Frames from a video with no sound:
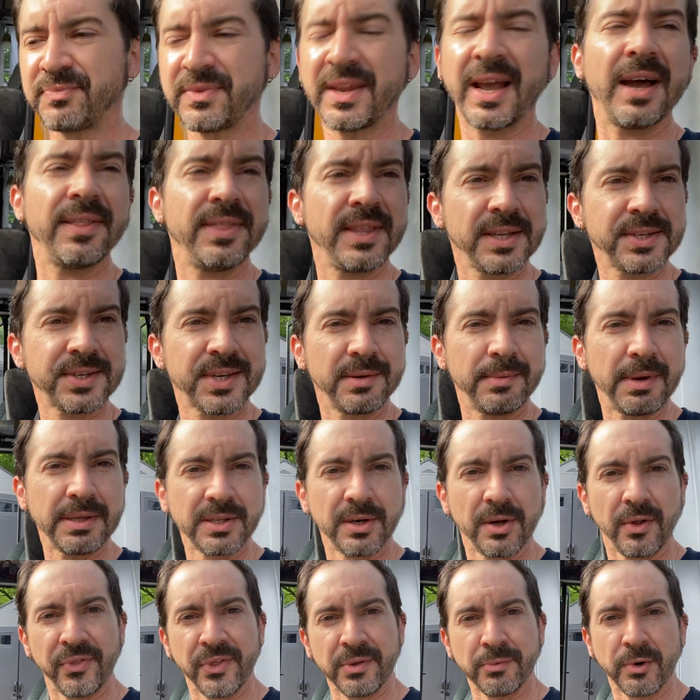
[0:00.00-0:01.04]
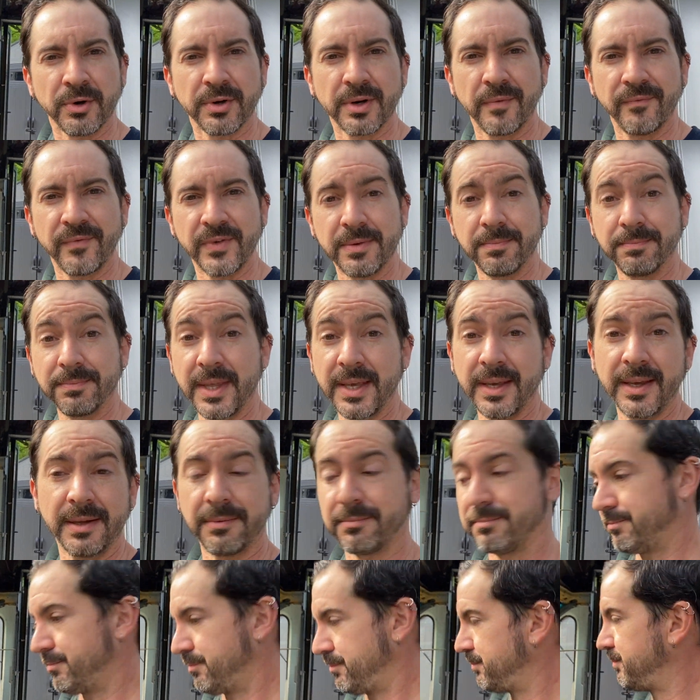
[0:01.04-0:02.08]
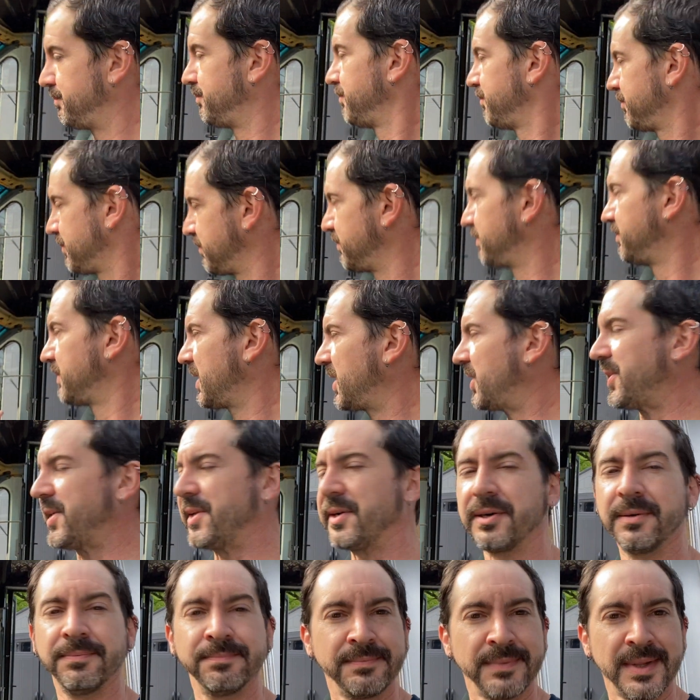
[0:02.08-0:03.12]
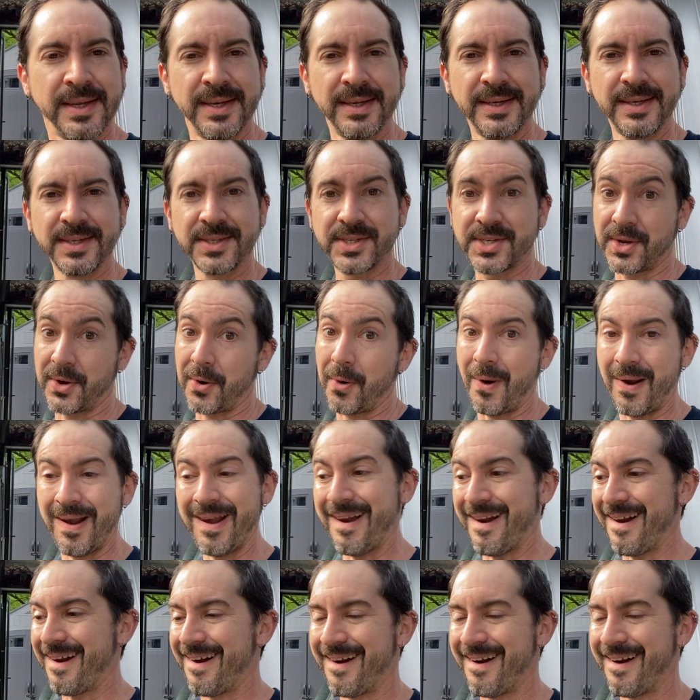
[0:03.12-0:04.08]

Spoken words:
I think it's going to make the whole thing more comfy and cleaner. So yeah.